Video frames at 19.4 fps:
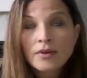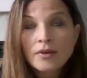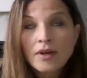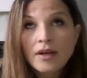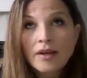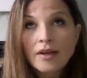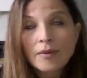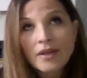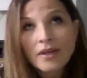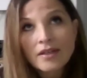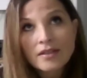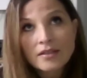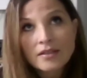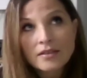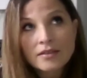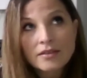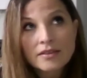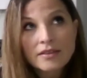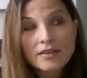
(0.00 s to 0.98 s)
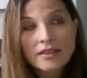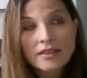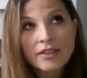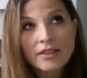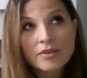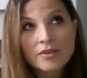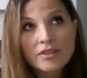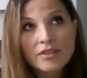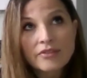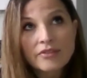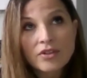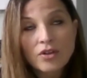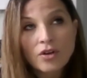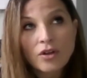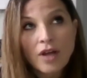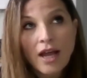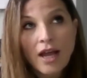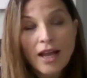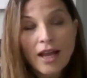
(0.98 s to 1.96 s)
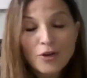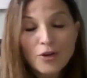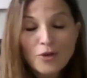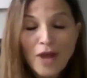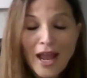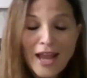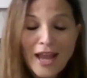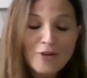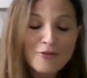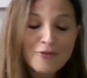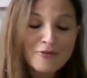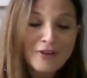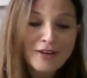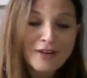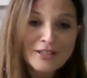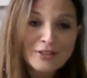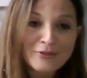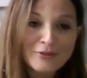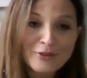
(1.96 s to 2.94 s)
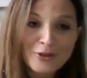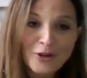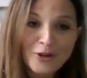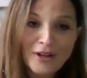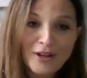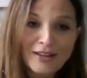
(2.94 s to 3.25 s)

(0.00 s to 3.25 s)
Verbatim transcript: I, you know, difficult. I don't. I don't find it difficult.